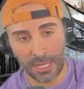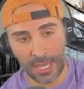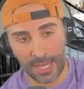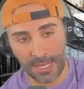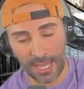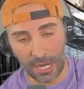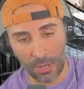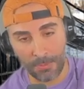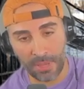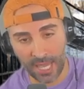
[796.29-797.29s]
and they are
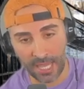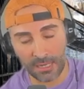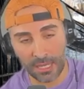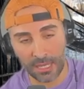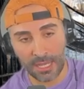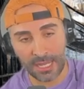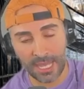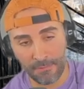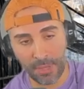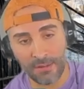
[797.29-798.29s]
paid, they
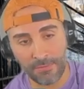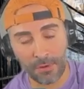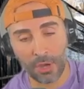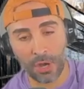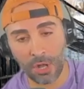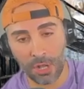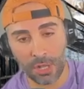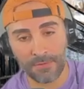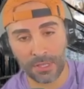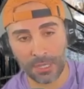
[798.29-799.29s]
have paid for all
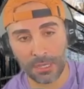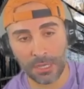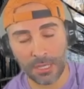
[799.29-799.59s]
of the